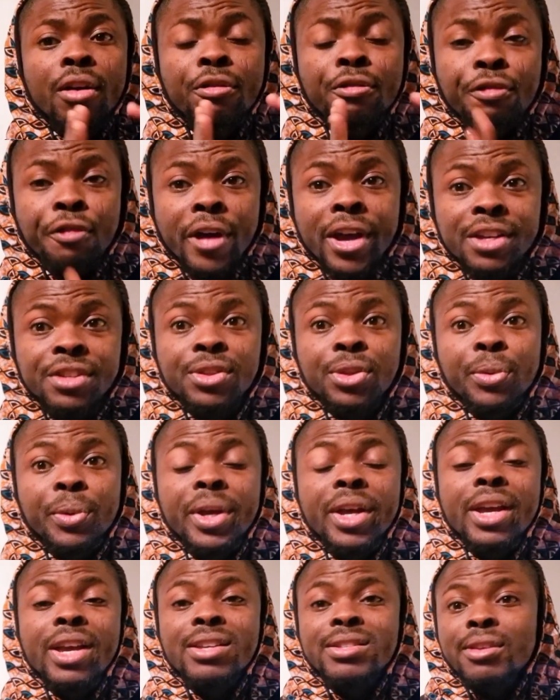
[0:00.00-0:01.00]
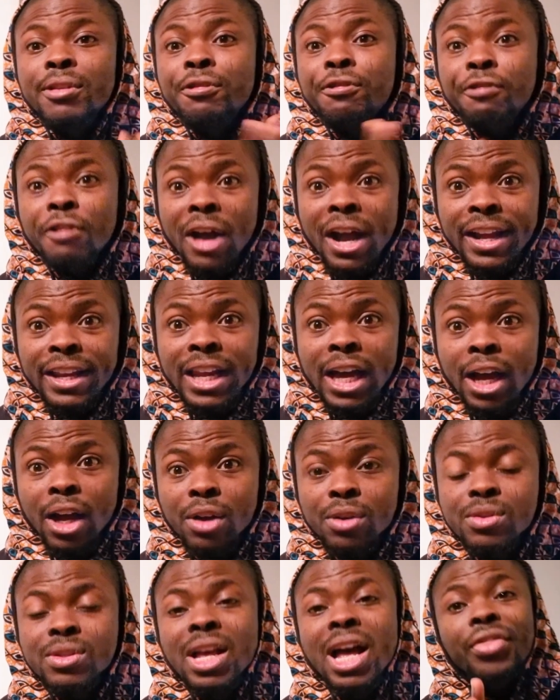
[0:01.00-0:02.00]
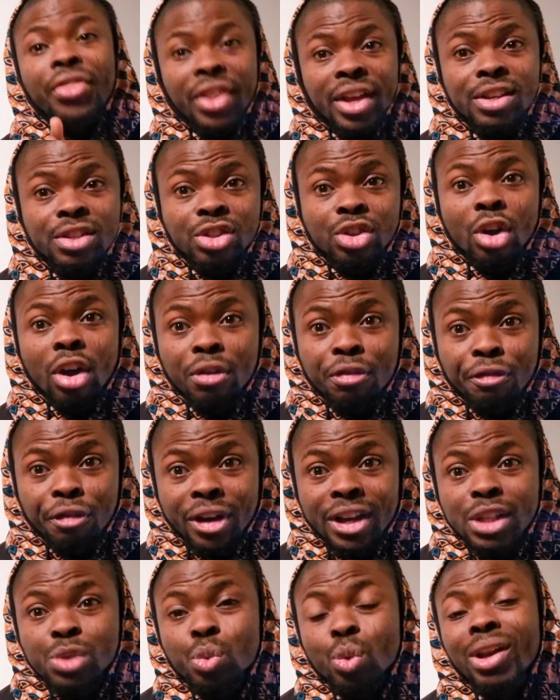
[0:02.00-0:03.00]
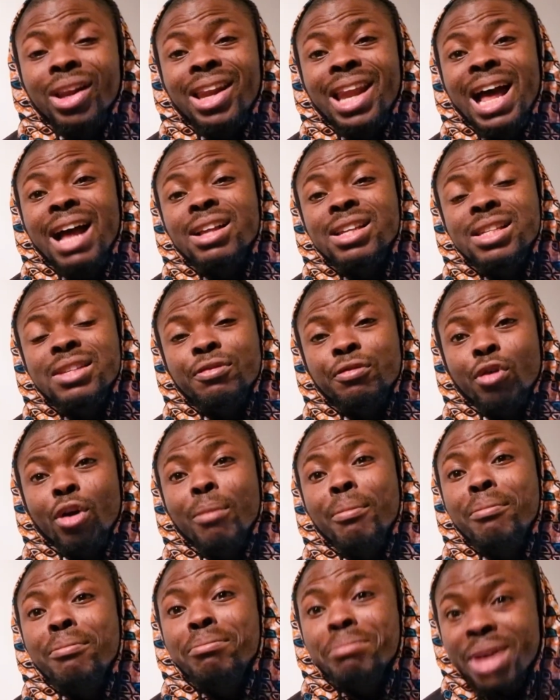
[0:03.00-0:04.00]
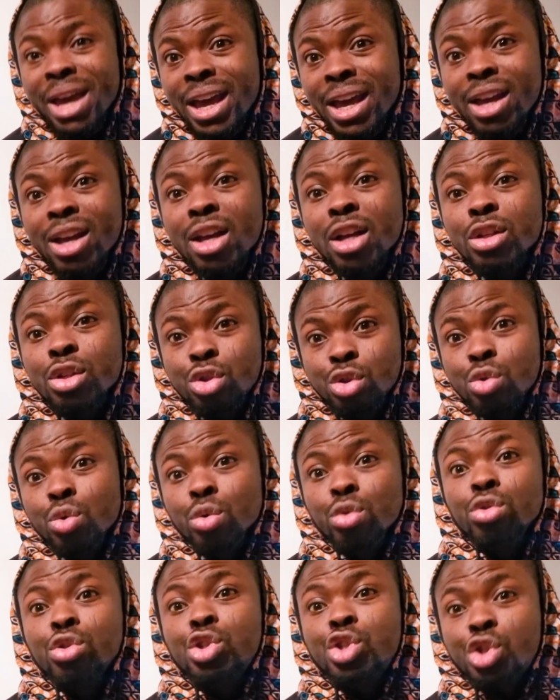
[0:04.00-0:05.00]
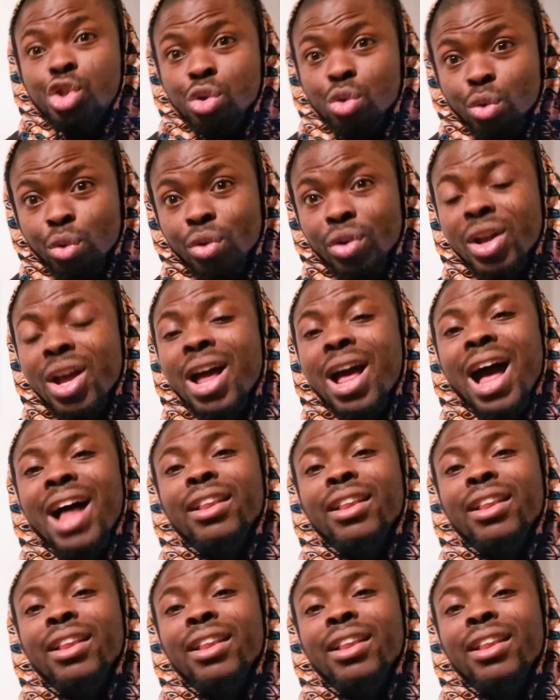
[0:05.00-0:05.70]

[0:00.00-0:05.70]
Phase 3 is the finals. This third phase will last from May to June.